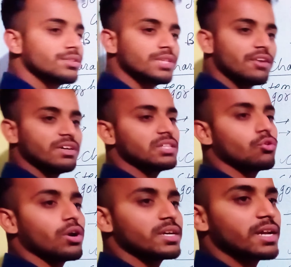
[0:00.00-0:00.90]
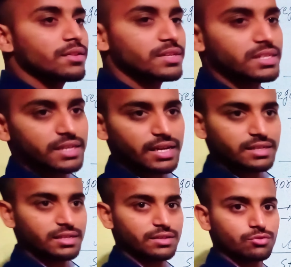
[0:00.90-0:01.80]
seven contrasting
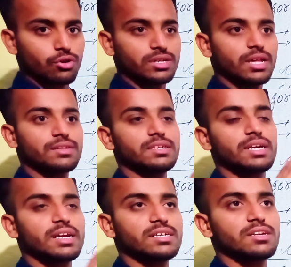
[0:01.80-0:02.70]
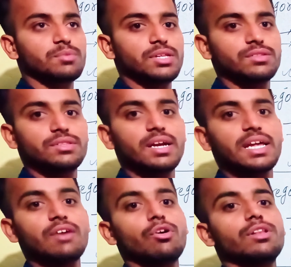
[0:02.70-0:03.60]
characters. Contrasting characters means that
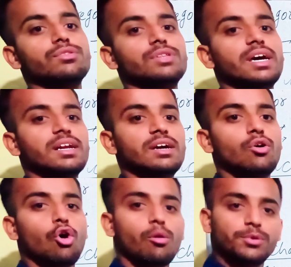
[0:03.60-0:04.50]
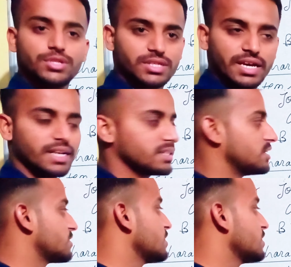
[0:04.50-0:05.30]
have also their opposite characters,